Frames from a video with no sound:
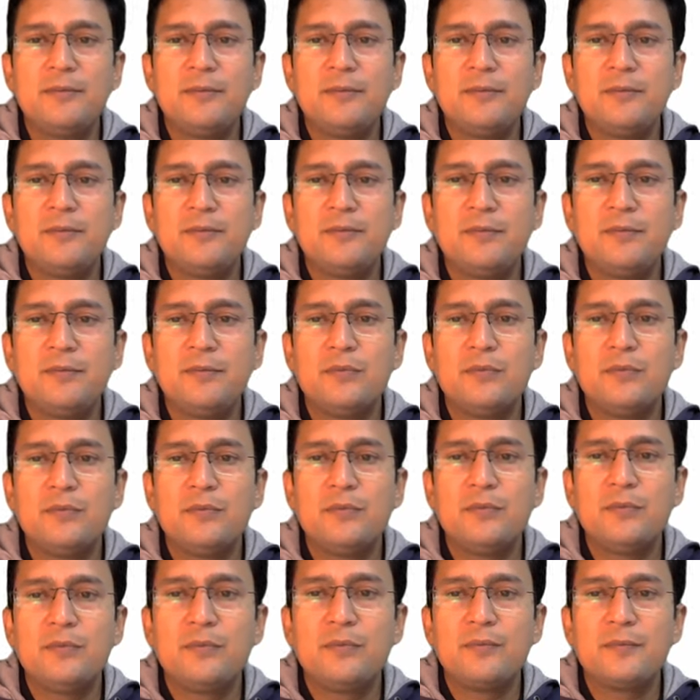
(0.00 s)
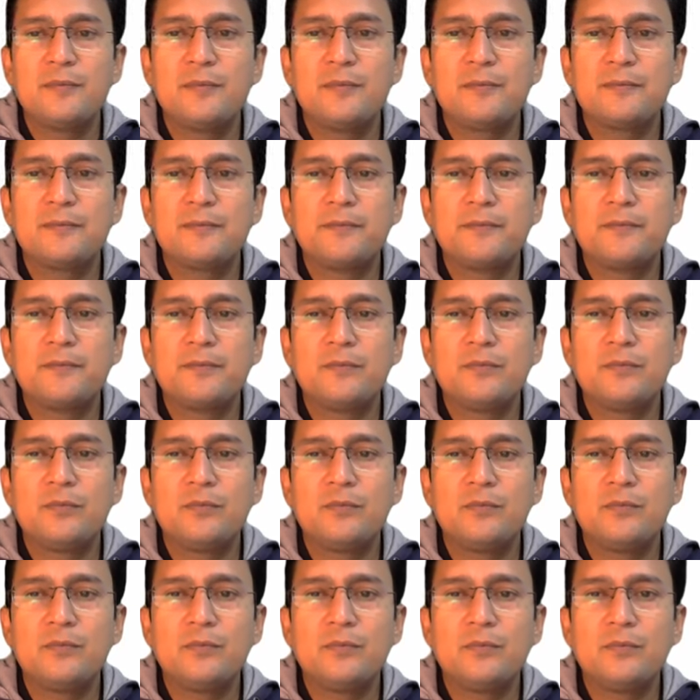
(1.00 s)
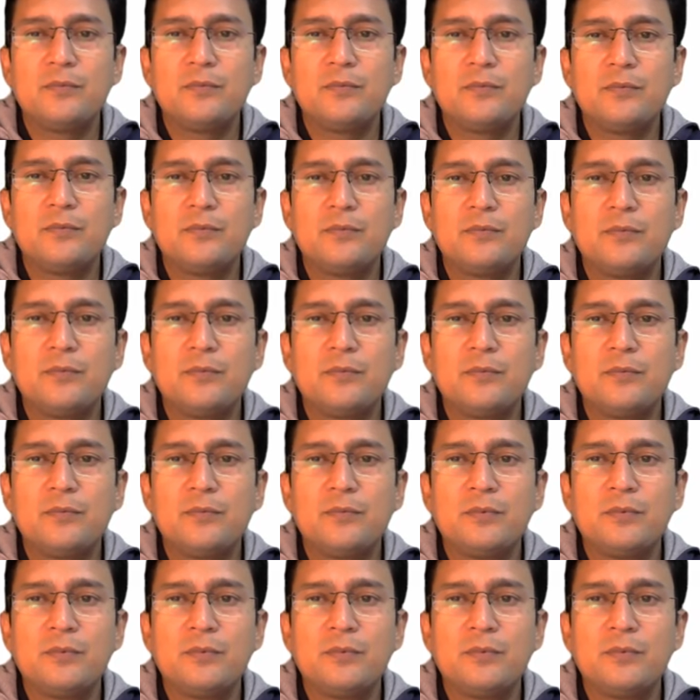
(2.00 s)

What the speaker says: Nothing is said.